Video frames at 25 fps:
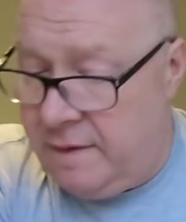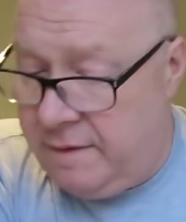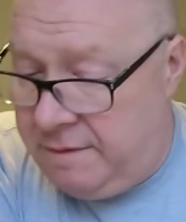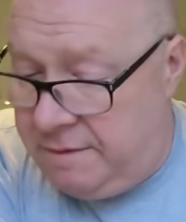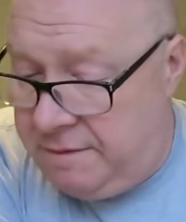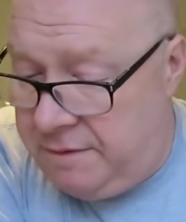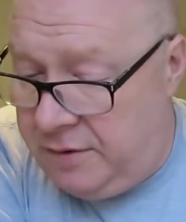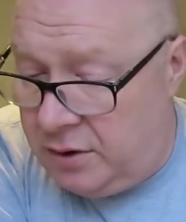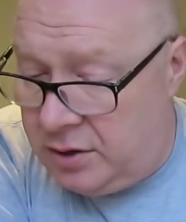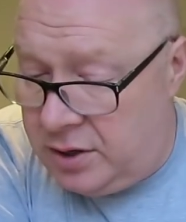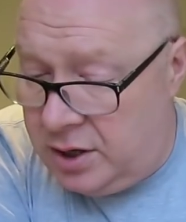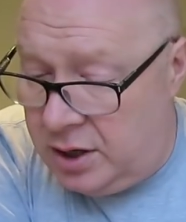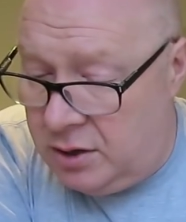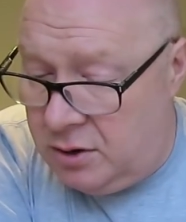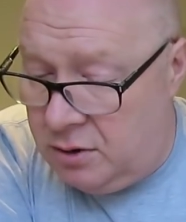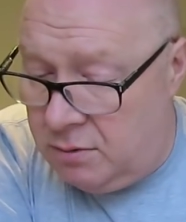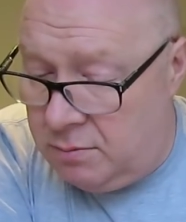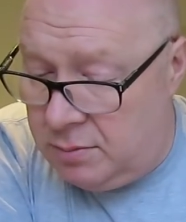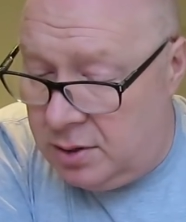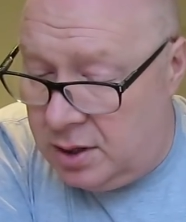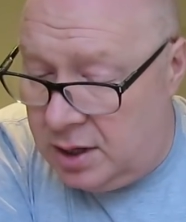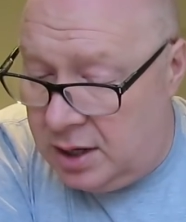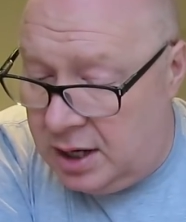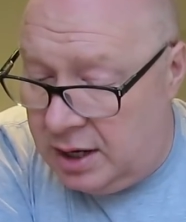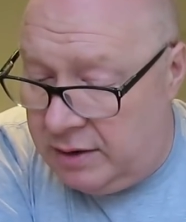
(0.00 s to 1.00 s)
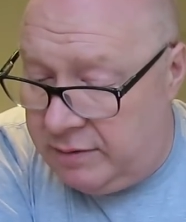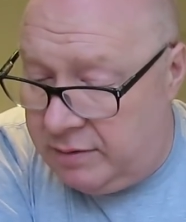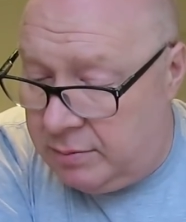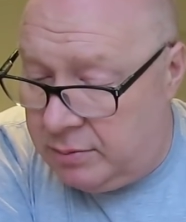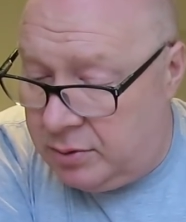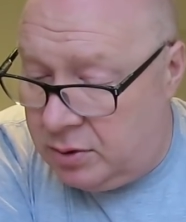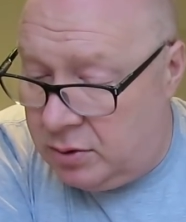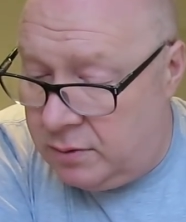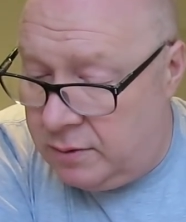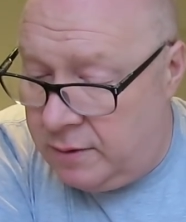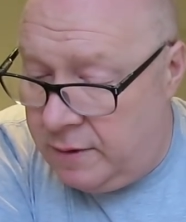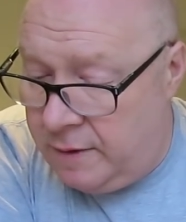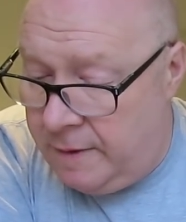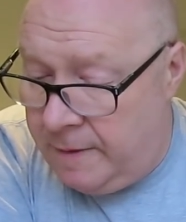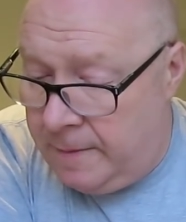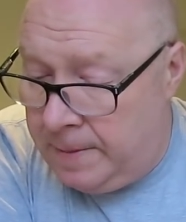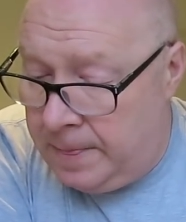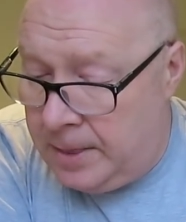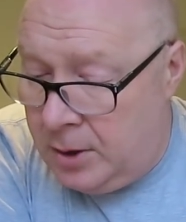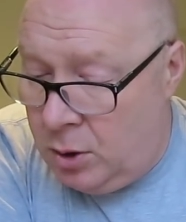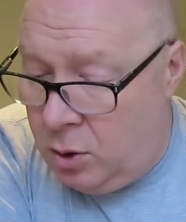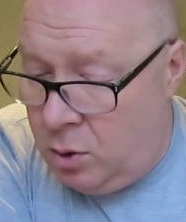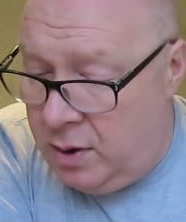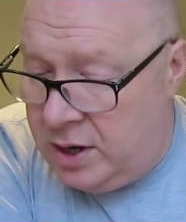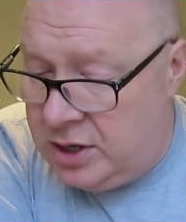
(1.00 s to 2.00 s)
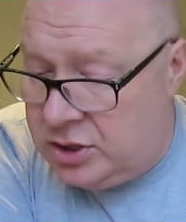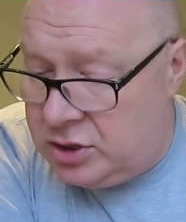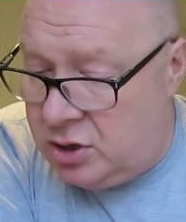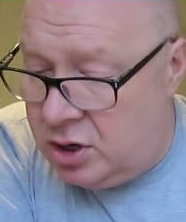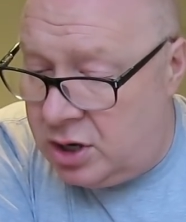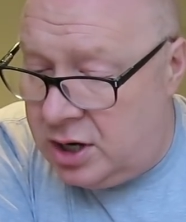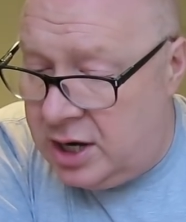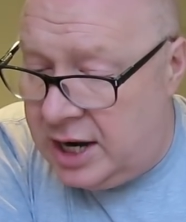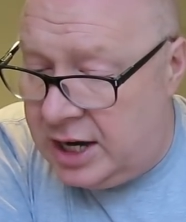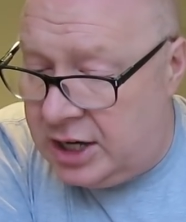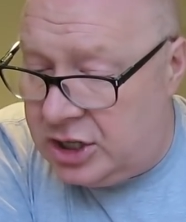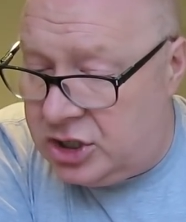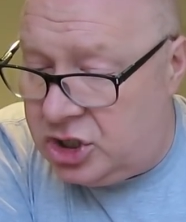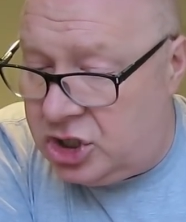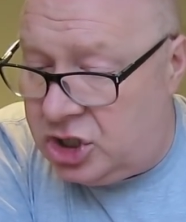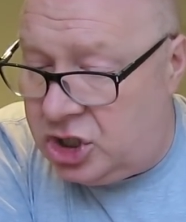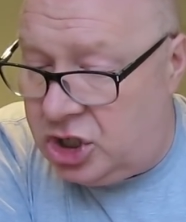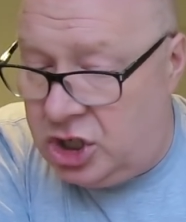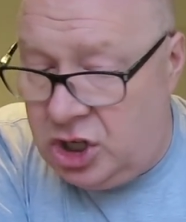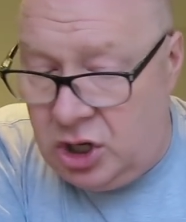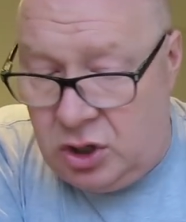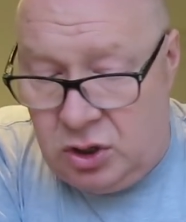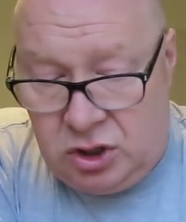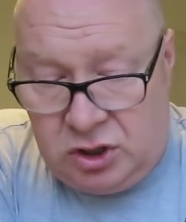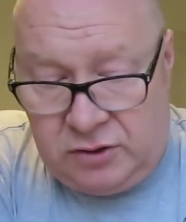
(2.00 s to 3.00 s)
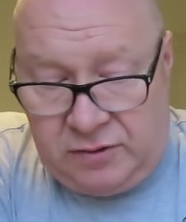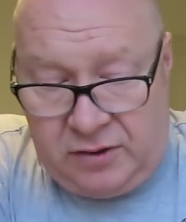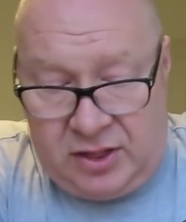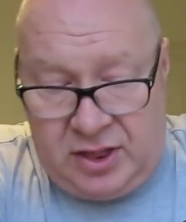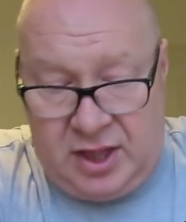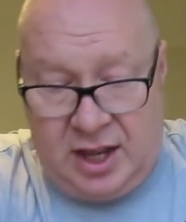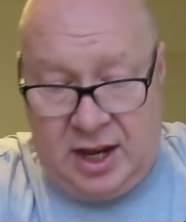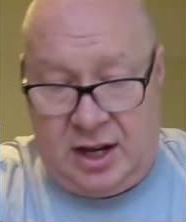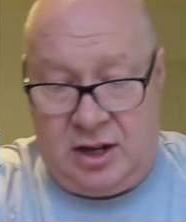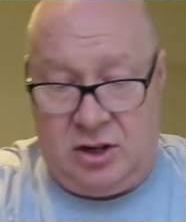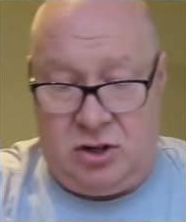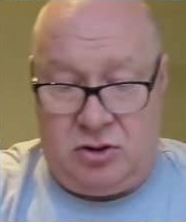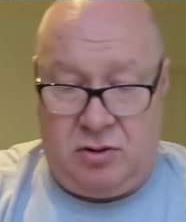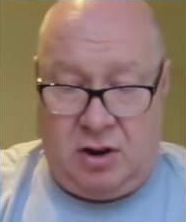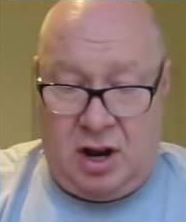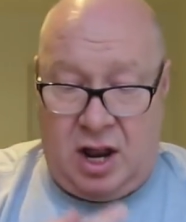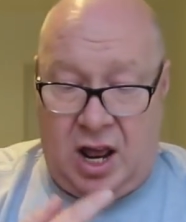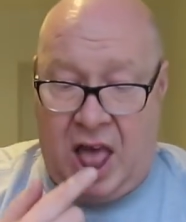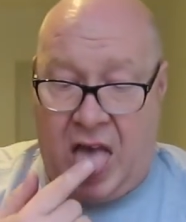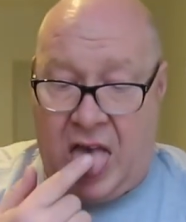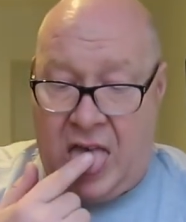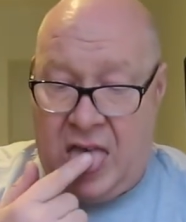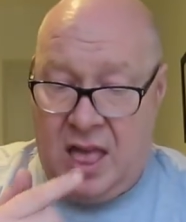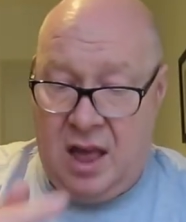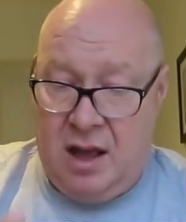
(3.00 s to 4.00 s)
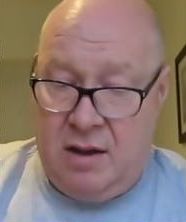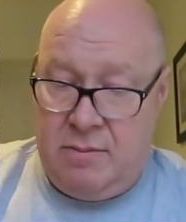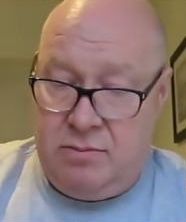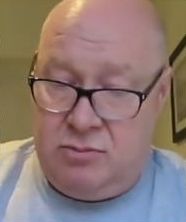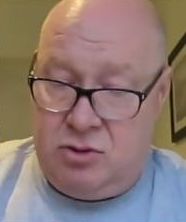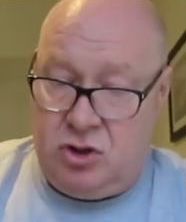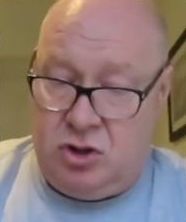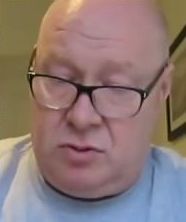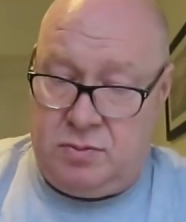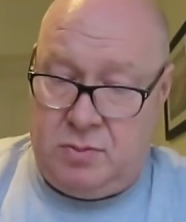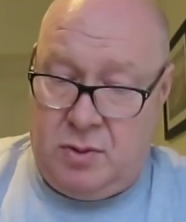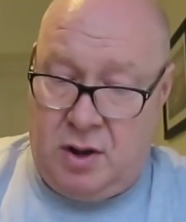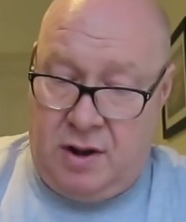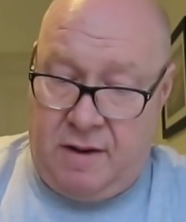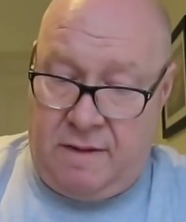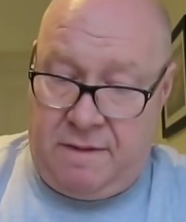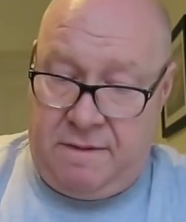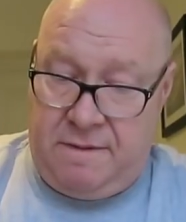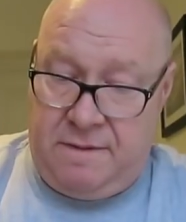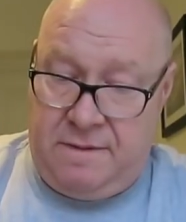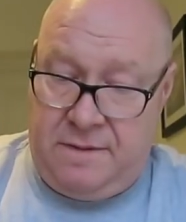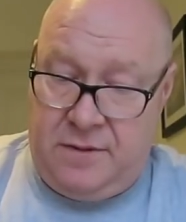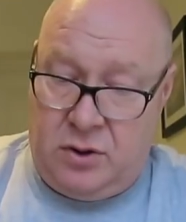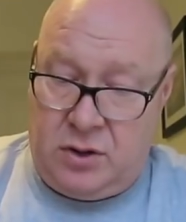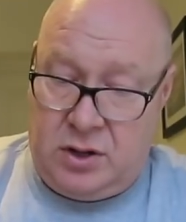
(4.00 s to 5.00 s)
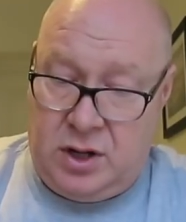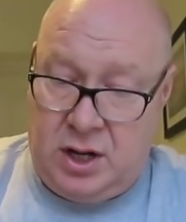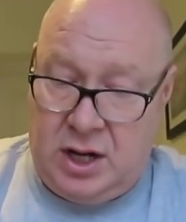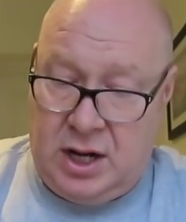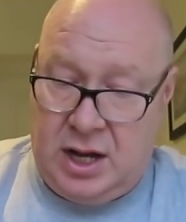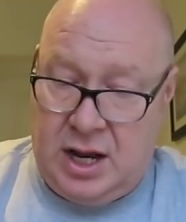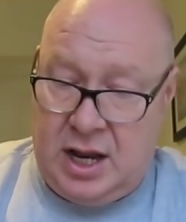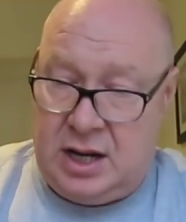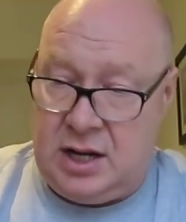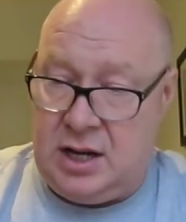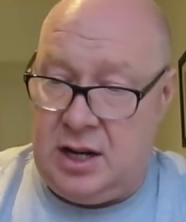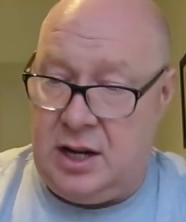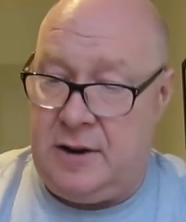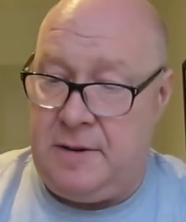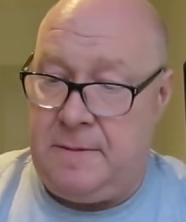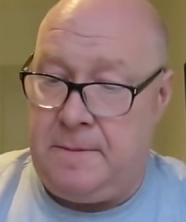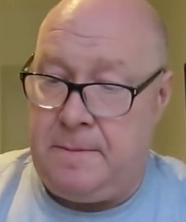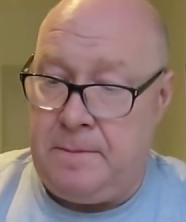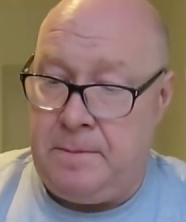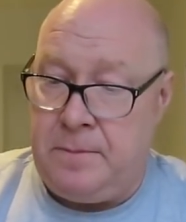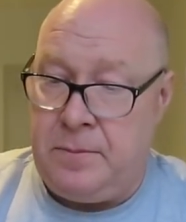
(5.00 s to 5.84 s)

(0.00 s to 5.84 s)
Fucking unbelievable. Always got an excuse for things, really. Does my fucking head in.